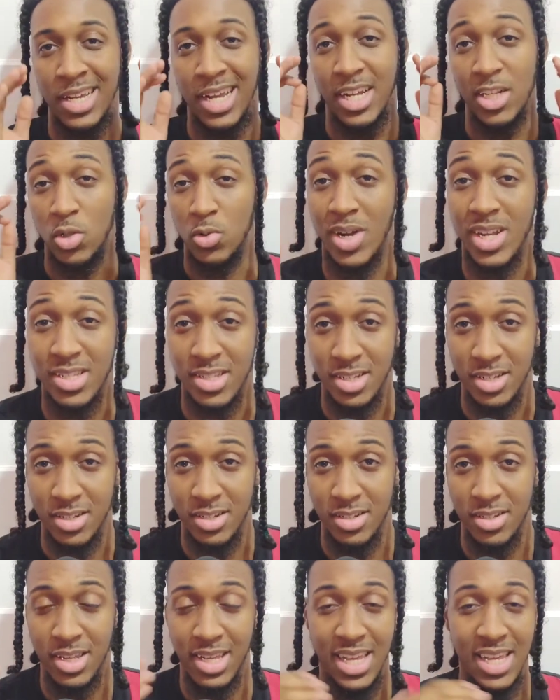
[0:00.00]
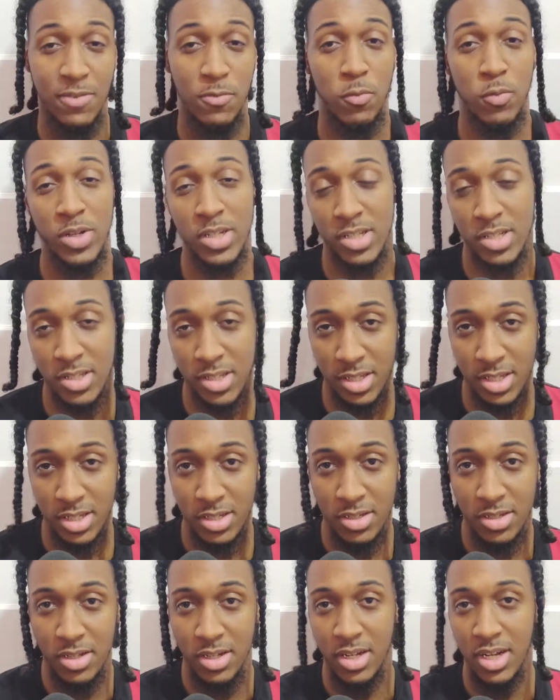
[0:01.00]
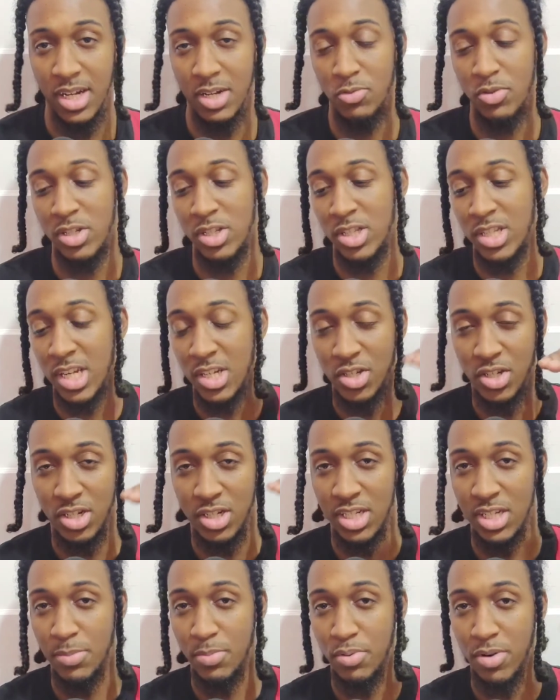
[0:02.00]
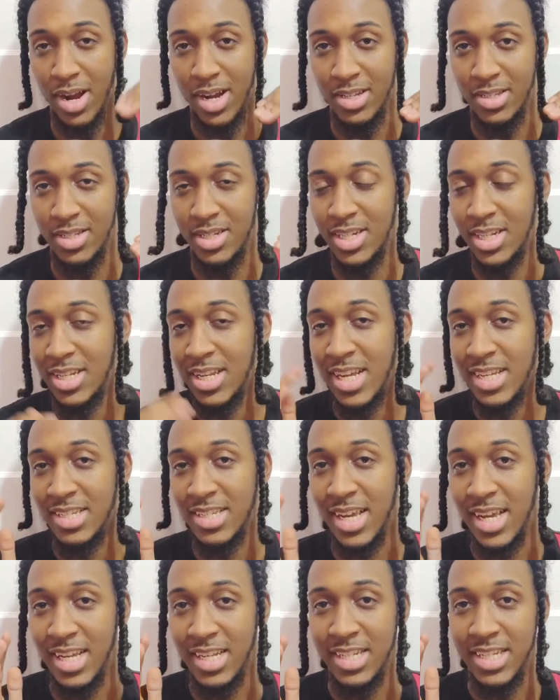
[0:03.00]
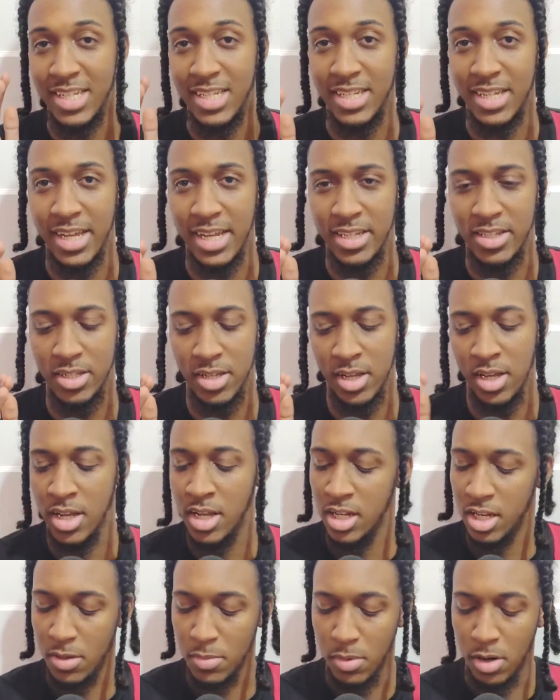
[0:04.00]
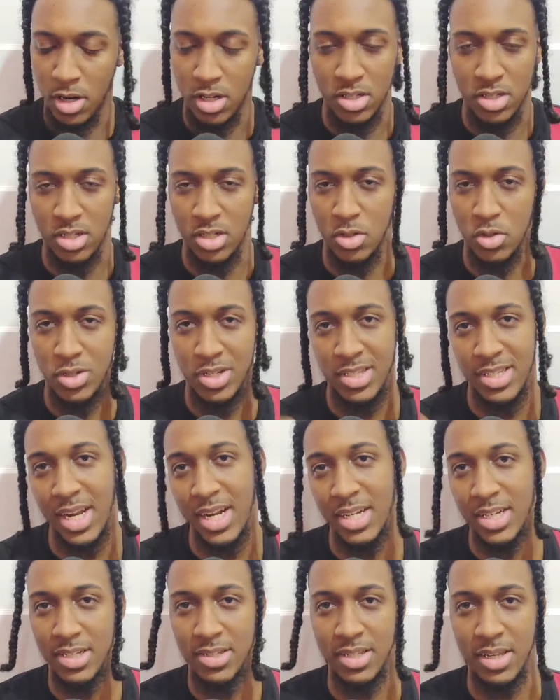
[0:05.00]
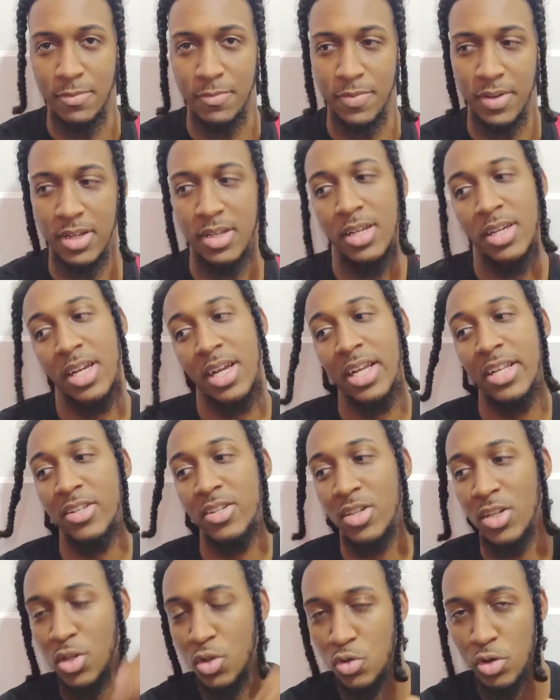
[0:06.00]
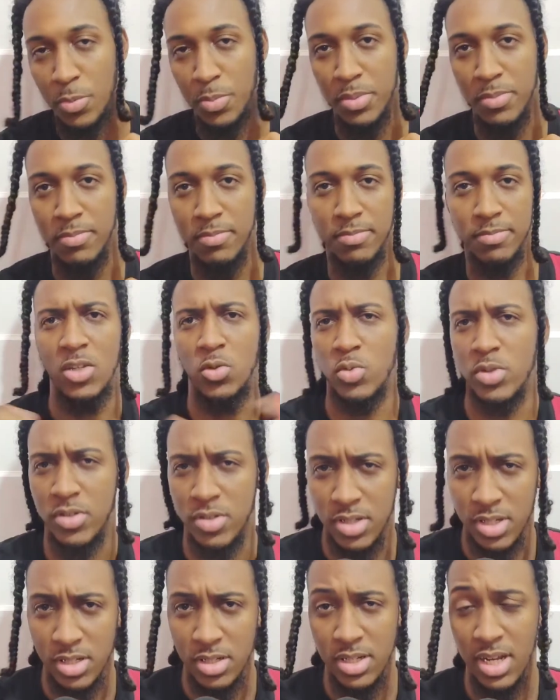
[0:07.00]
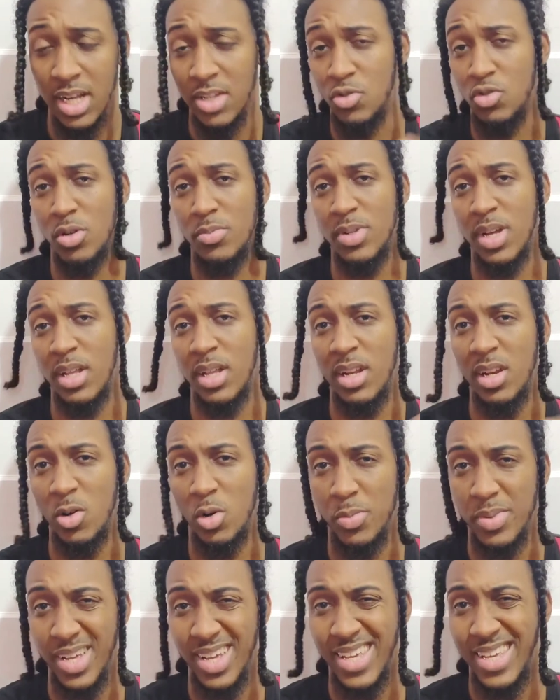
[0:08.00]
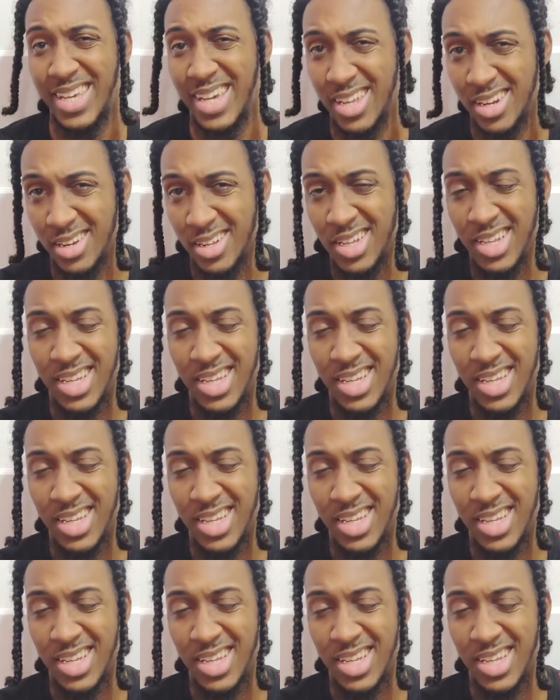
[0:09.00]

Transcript: And so I said, if we see a recession in the price in the next 18 days, the market's going to do exactly the same thing. It's going to drop. As we've seen, it has dropped down a little bit again.